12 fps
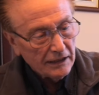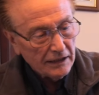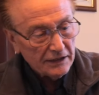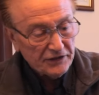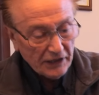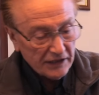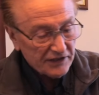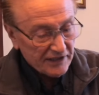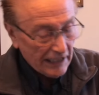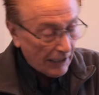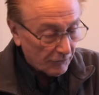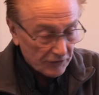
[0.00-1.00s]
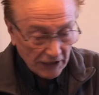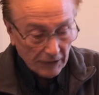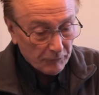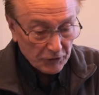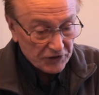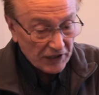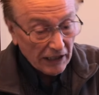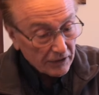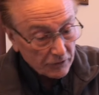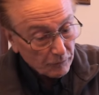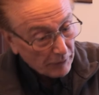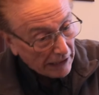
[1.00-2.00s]
let's say it's down
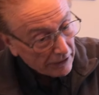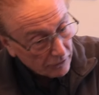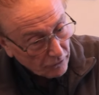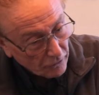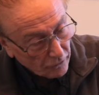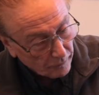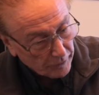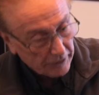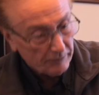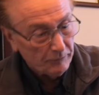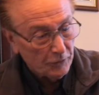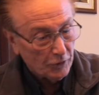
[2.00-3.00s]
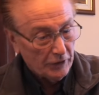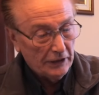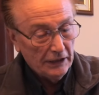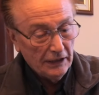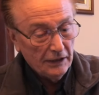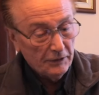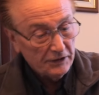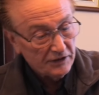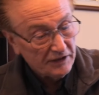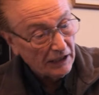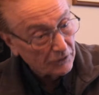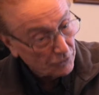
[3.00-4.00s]
10%, you buy a little bit more.
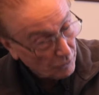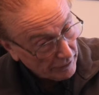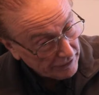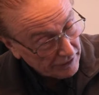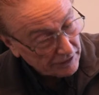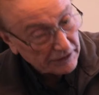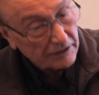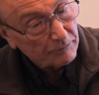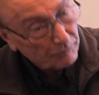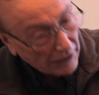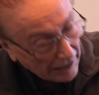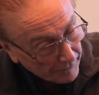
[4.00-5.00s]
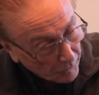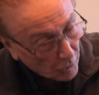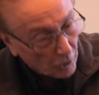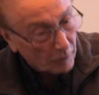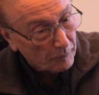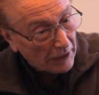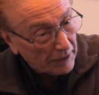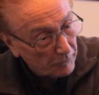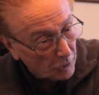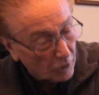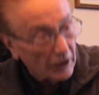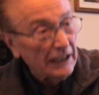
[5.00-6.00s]
It's down 20, buy more, buy
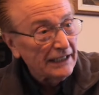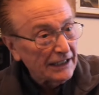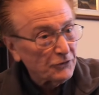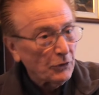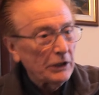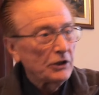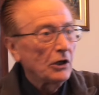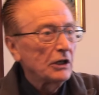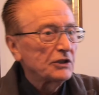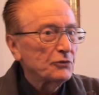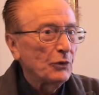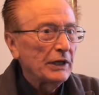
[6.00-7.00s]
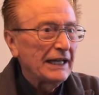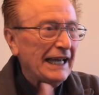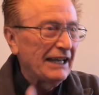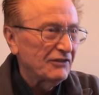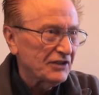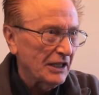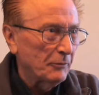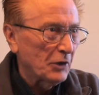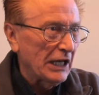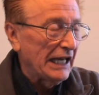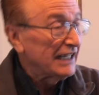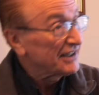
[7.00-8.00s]
more. That's why you always want to have some
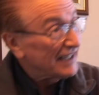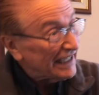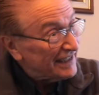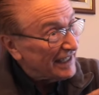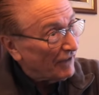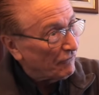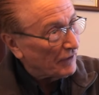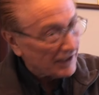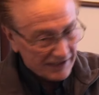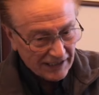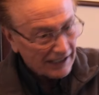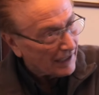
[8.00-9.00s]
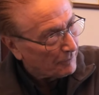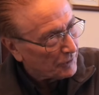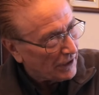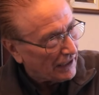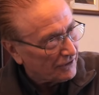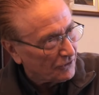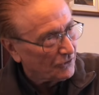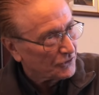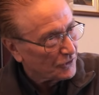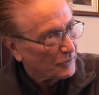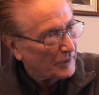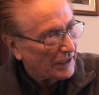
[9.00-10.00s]
cash. That's that fixed income that I
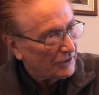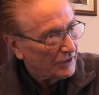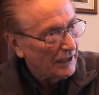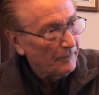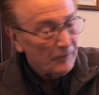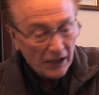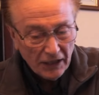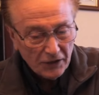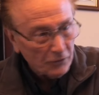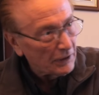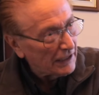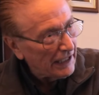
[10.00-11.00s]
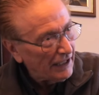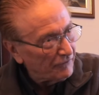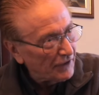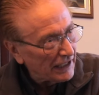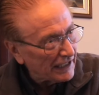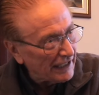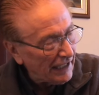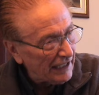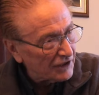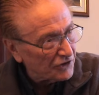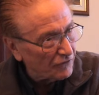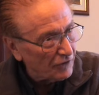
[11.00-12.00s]
told you about. Oh. You want to have that
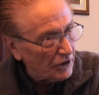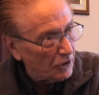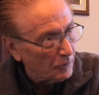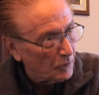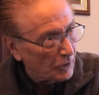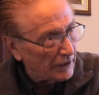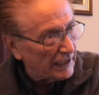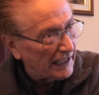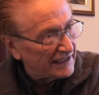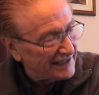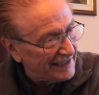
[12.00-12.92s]
cash available on that